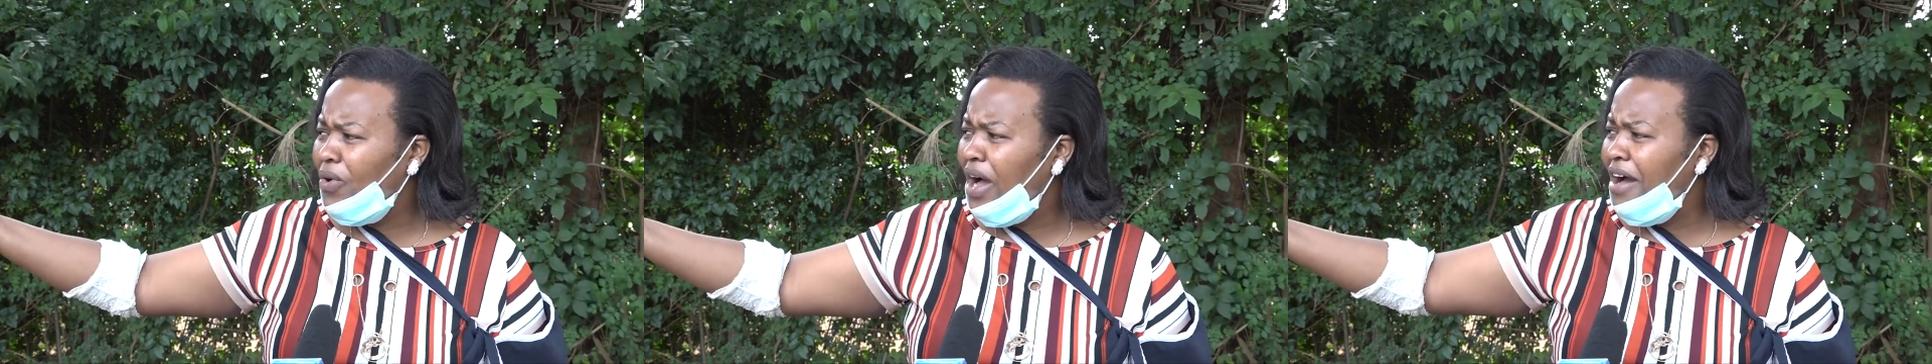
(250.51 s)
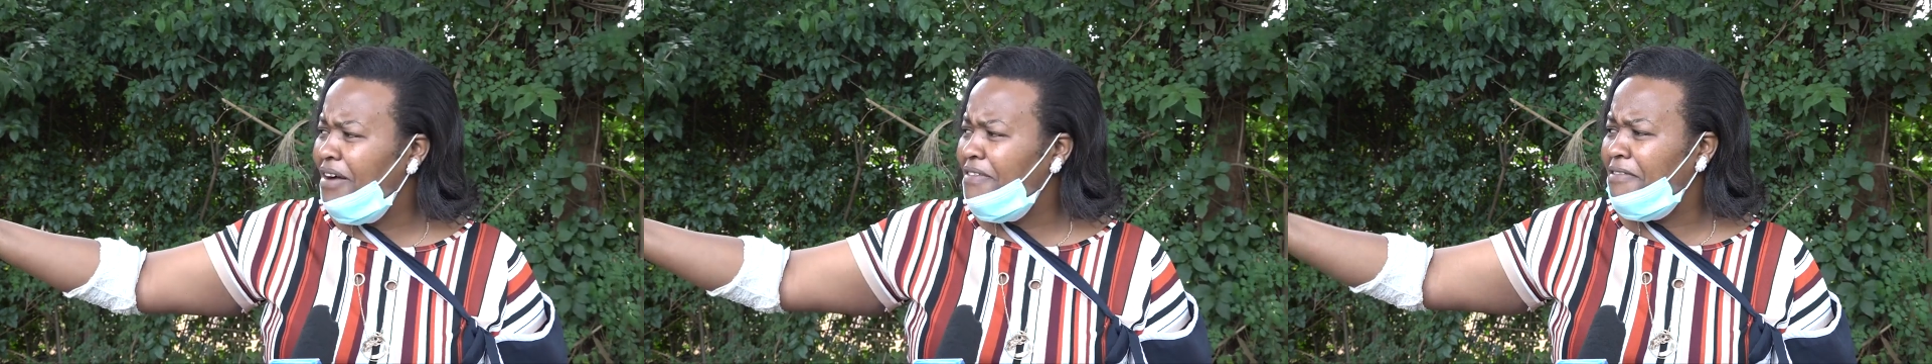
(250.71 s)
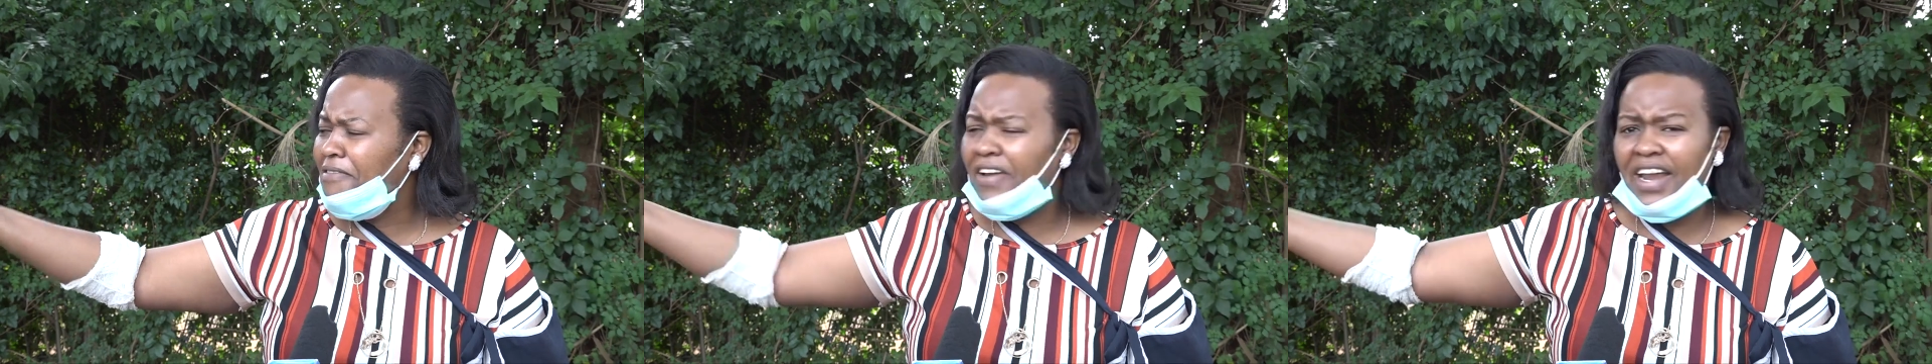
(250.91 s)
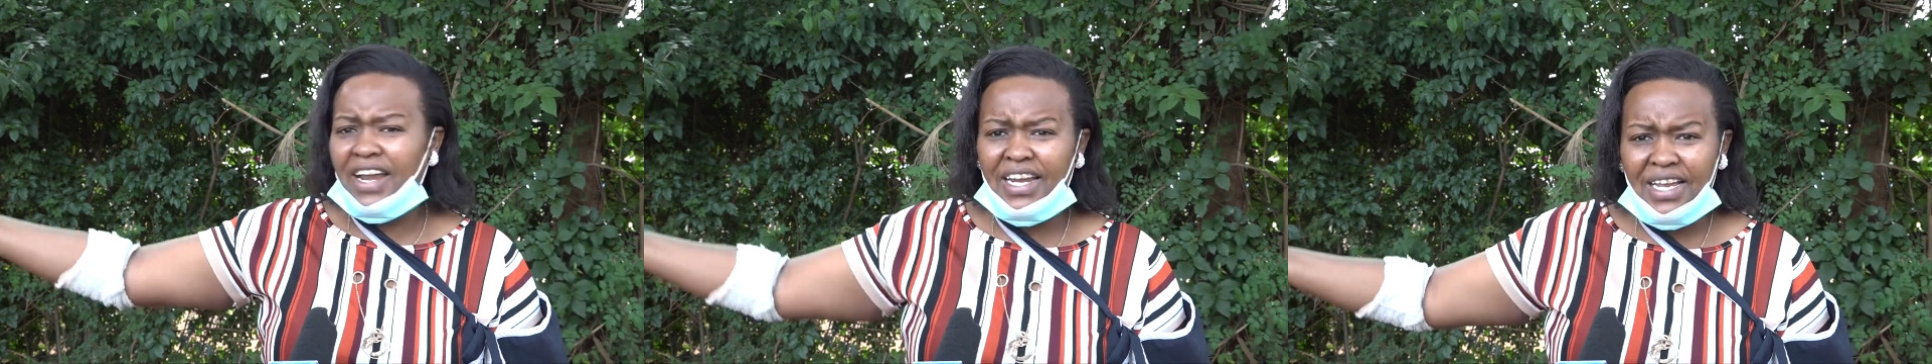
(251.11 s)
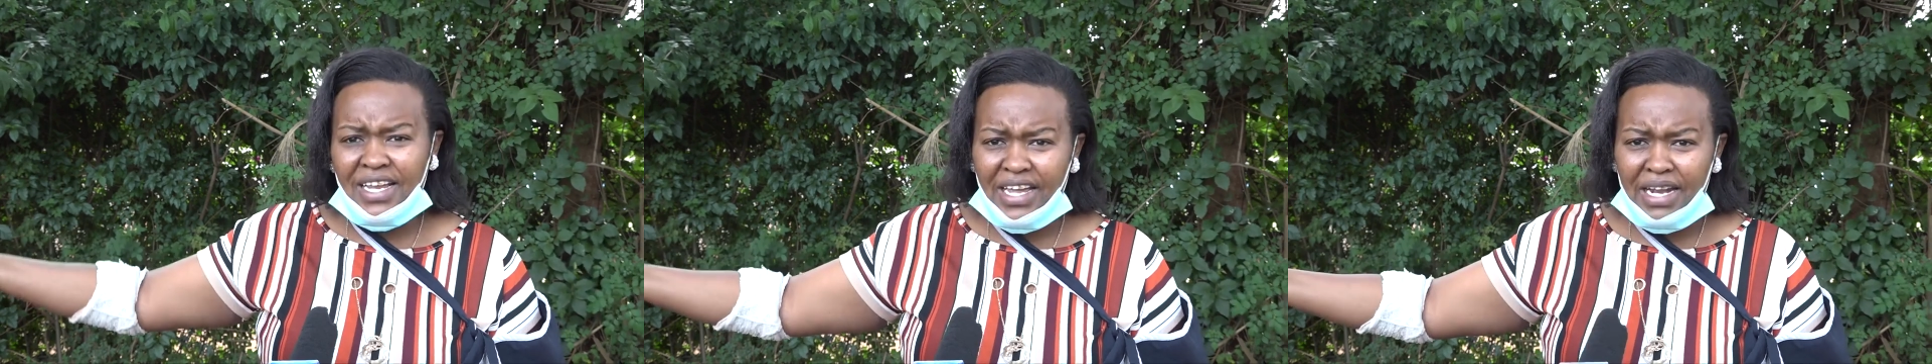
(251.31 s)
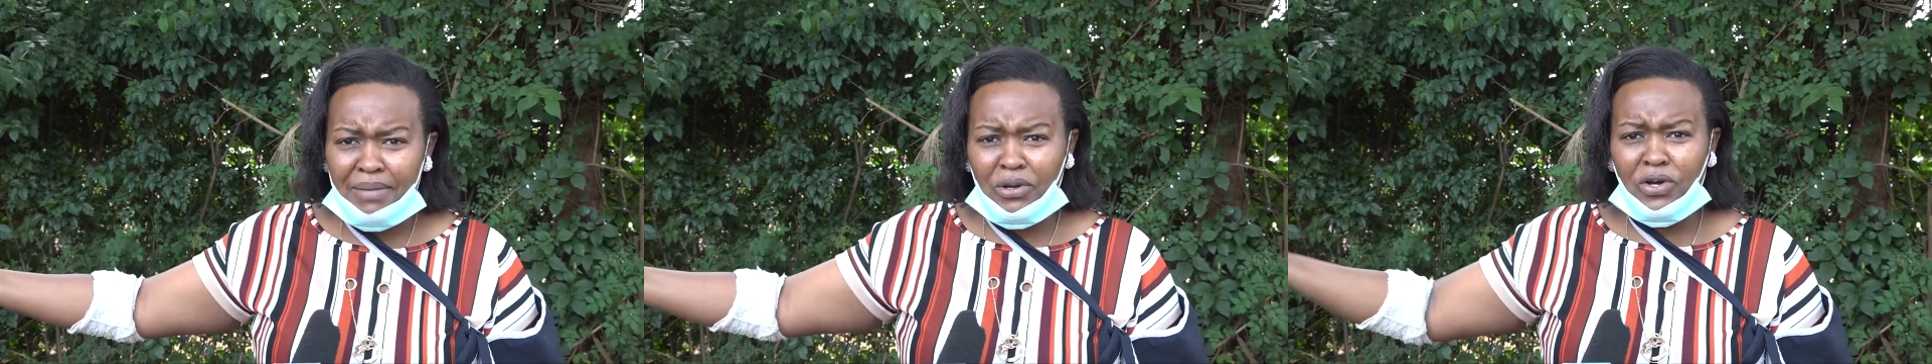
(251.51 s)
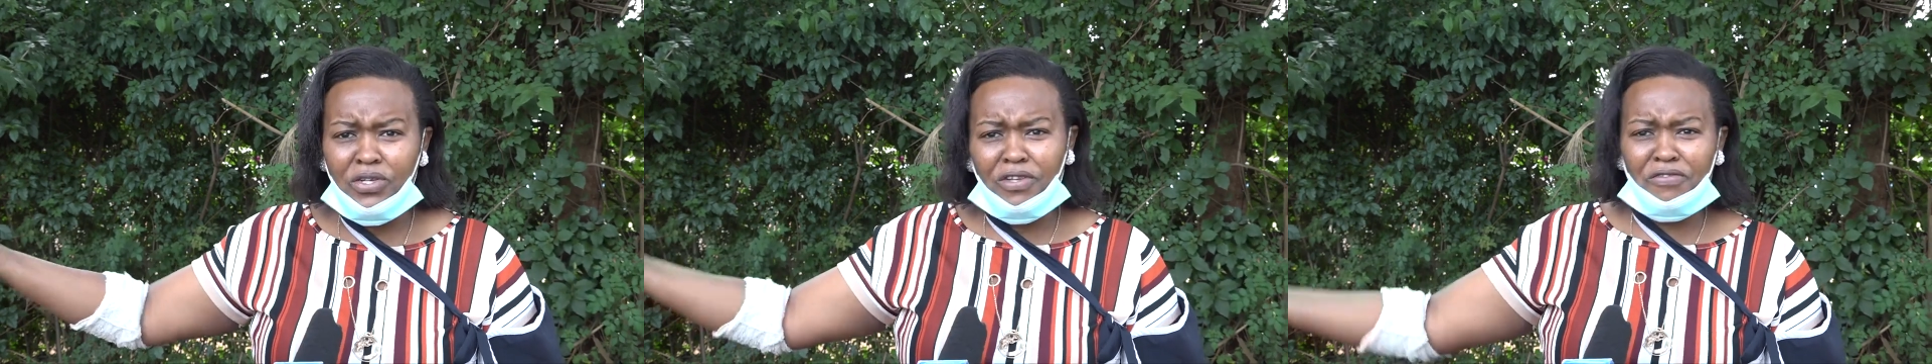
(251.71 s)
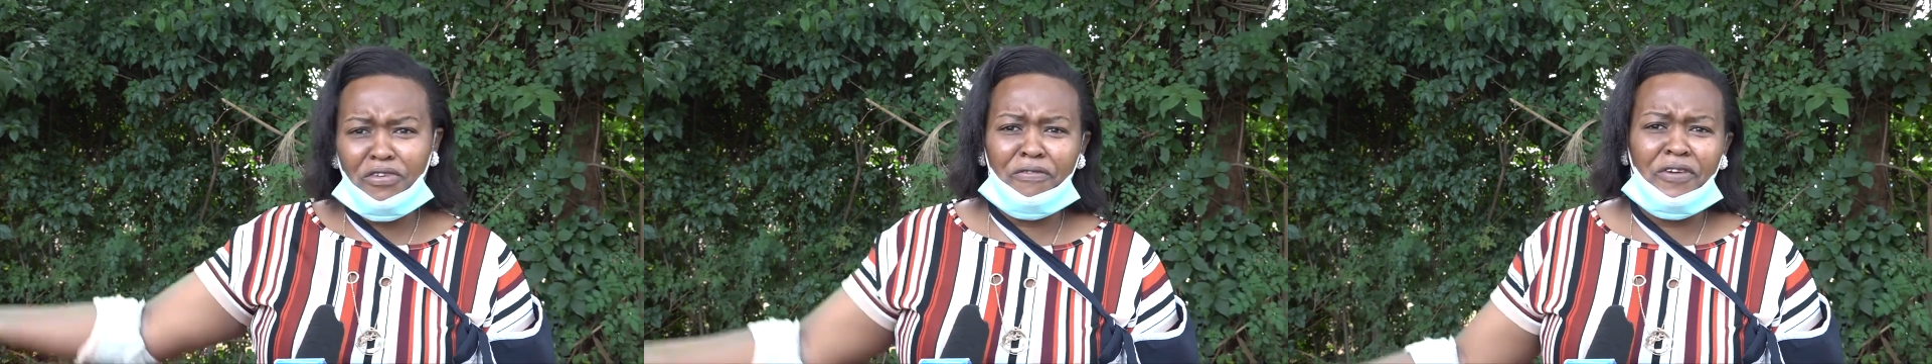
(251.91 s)
have a friend and
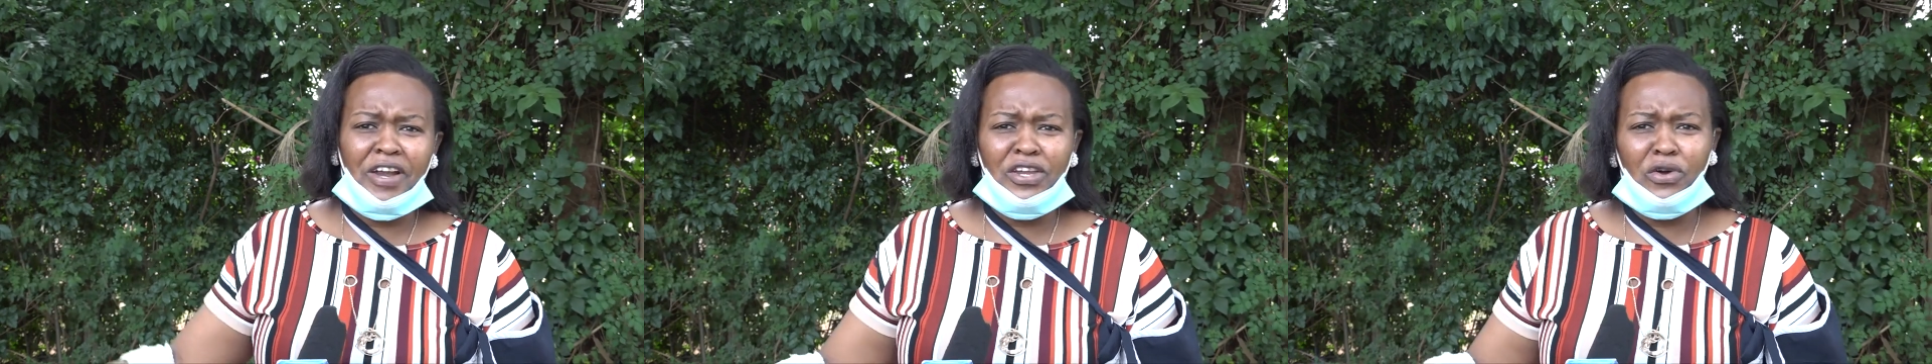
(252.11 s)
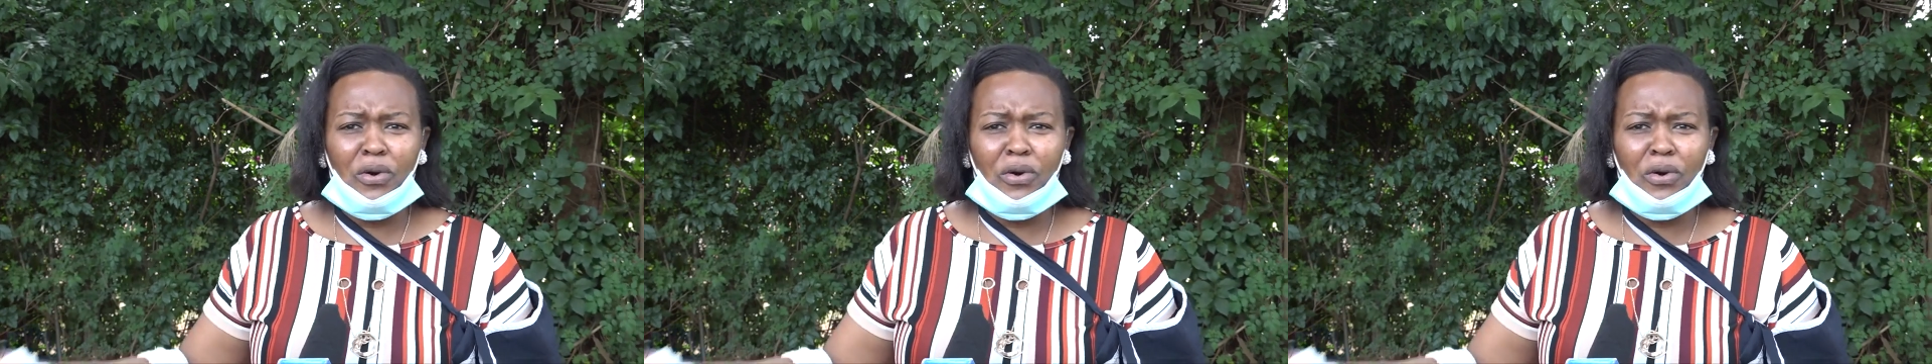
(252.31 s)
because of your friend,